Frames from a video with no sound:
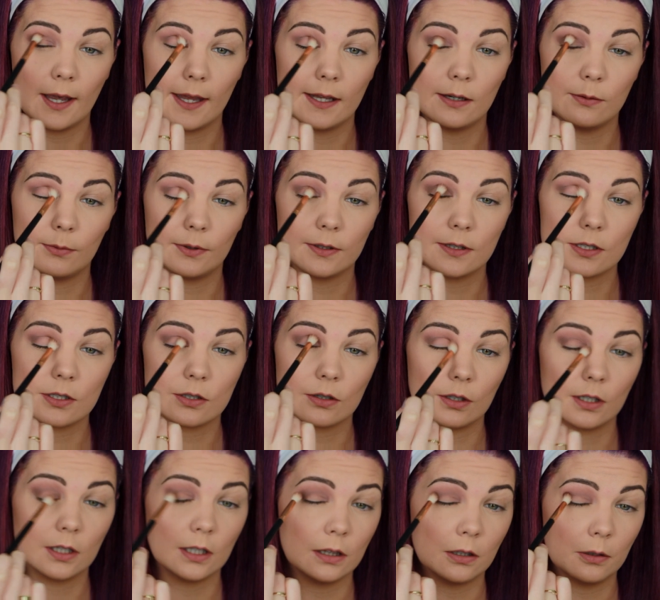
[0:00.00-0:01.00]
in with
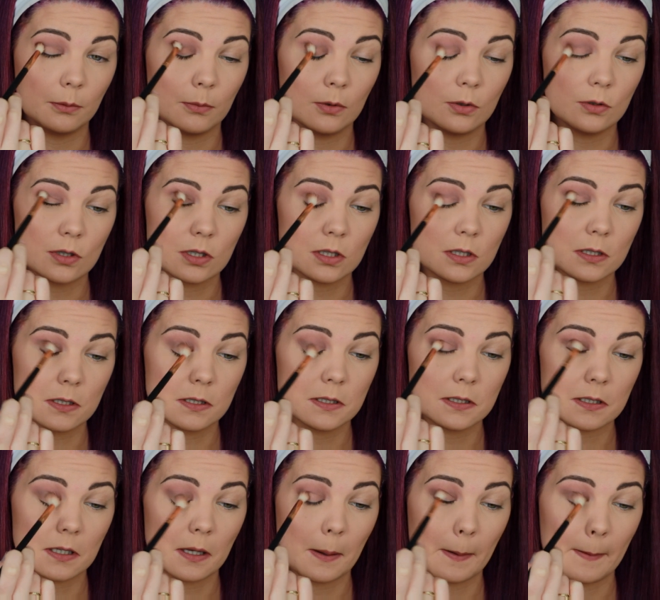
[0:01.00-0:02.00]
circular motions.